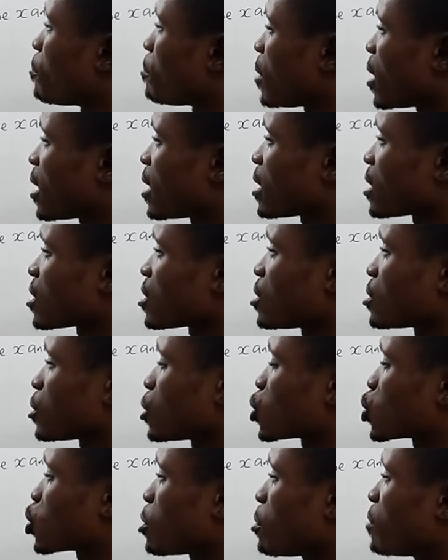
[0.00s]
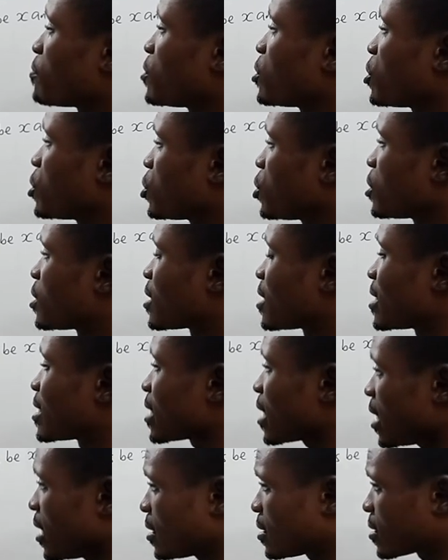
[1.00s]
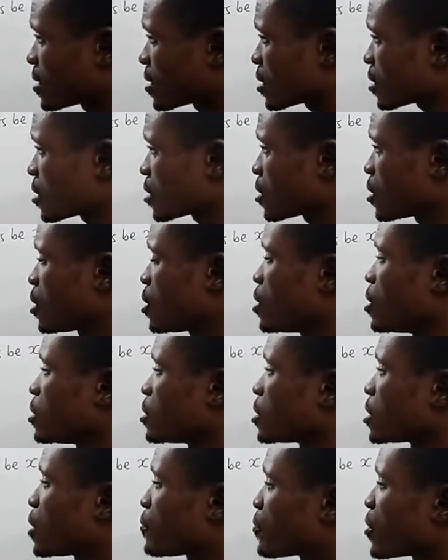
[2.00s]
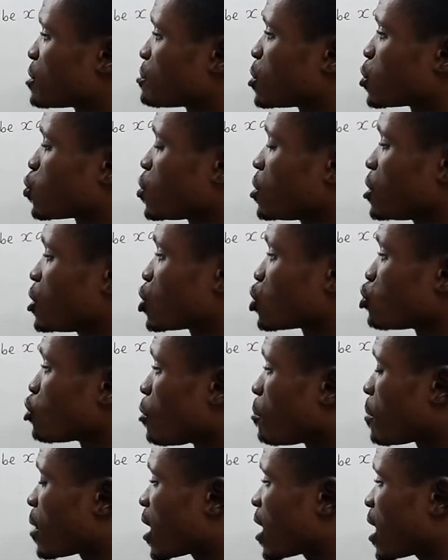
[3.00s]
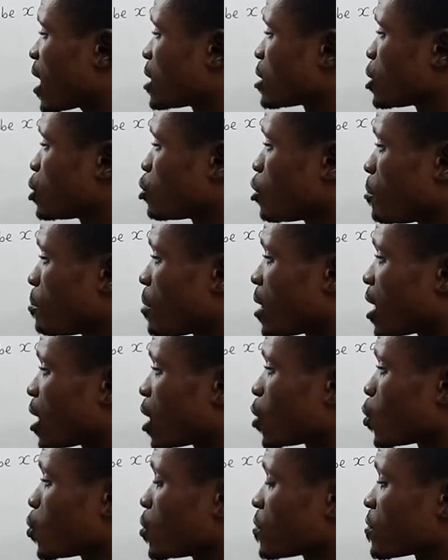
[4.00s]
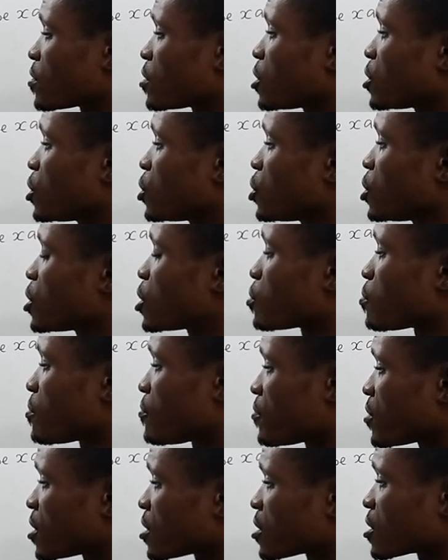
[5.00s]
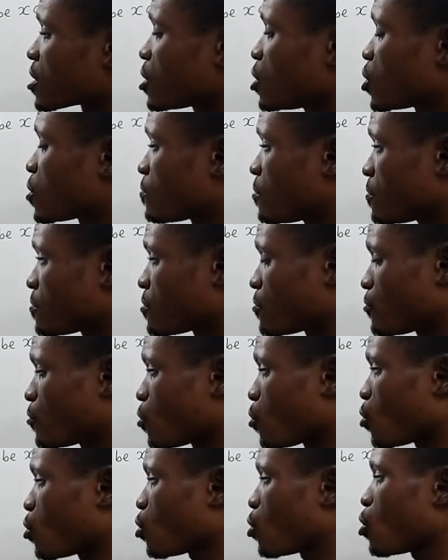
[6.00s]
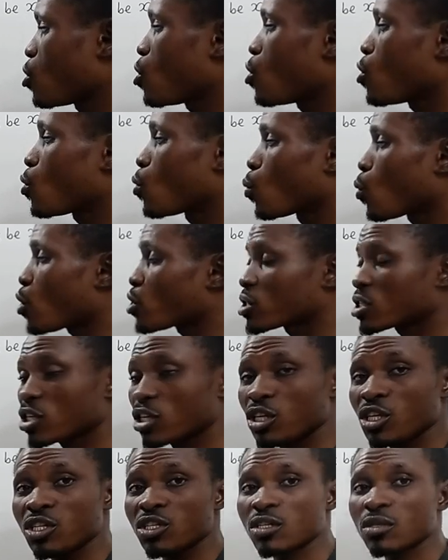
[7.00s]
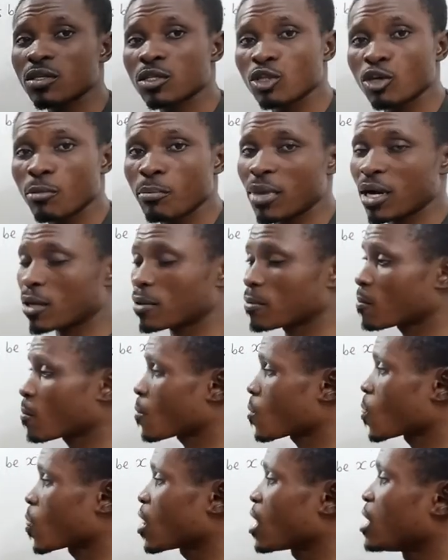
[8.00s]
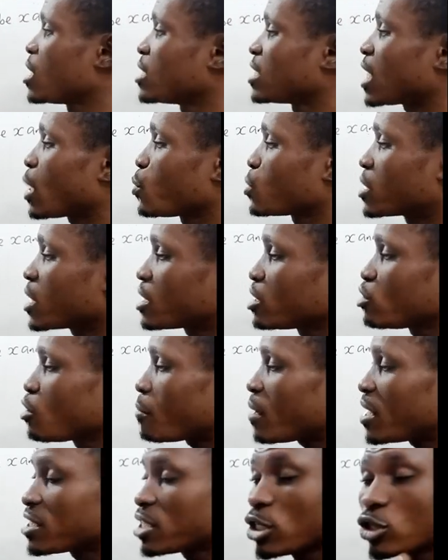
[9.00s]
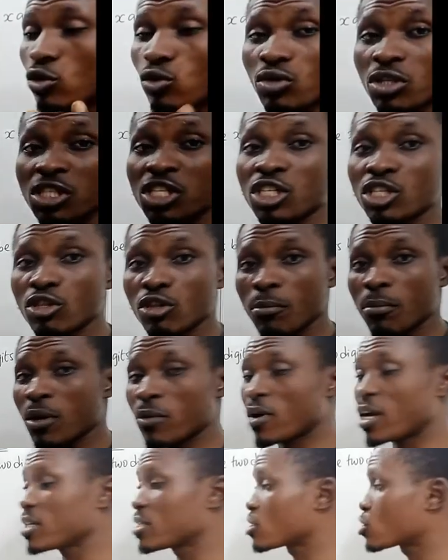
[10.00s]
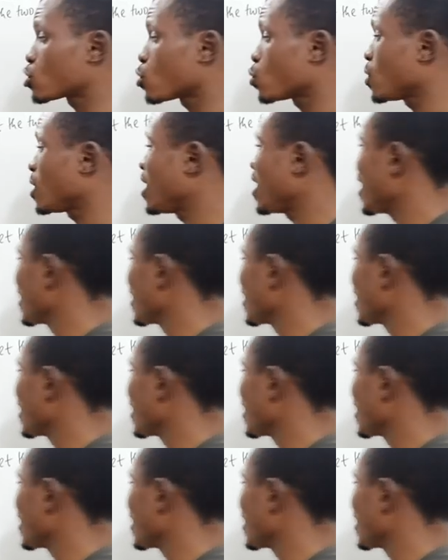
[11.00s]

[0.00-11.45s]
number, the sum of the digits is 8. The difference between this number and the number with the digits reversed is 54. What is the number? Now we say the number is a two-digit number, right? So we